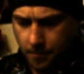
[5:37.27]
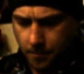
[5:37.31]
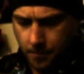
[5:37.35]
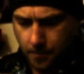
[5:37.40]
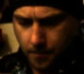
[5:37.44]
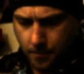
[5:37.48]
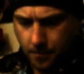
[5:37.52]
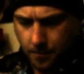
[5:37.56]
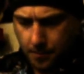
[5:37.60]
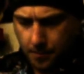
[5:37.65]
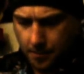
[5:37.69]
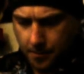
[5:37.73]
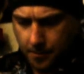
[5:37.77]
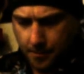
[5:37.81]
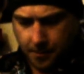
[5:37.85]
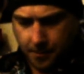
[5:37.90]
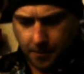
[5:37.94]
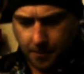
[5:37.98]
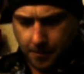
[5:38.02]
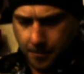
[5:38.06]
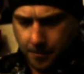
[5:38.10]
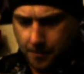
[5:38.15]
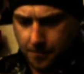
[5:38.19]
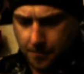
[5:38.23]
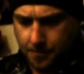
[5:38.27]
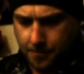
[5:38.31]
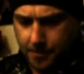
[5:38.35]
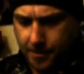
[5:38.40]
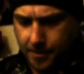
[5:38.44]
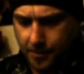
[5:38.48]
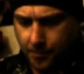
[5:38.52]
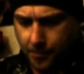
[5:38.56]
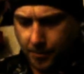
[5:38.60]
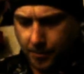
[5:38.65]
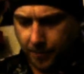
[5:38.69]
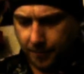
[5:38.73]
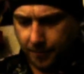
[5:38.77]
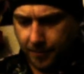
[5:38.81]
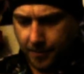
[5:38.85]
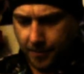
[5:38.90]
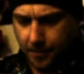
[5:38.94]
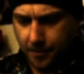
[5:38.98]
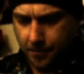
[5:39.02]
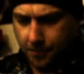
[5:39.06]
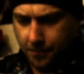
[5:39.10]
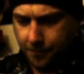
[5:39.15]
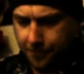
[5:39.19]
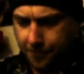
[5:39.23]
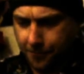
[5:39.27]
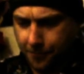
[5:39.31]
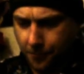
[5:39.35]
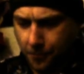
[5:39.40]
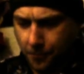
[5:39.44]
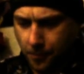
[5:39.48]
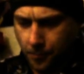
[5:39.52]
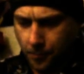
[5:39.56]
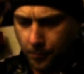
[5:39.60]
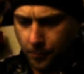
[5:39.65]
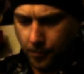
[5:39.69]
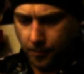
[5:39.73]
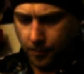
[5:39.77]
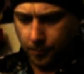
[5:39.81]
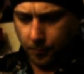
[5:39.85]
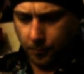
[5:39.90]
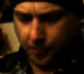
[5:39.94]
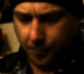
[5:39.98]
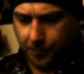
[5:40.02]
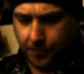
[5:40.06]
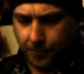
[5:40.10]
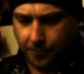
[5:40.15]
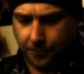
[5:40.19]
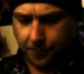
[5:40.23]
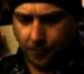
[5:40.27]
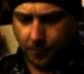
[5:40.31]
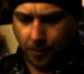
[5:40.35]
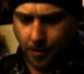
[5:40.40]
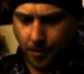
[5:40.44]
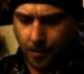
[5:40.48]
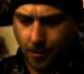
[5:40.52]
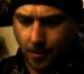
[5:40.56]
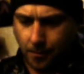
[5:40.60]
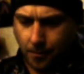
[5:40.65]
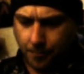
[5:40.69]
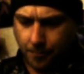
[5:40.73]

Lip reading: because that's, he used them. He set the trap.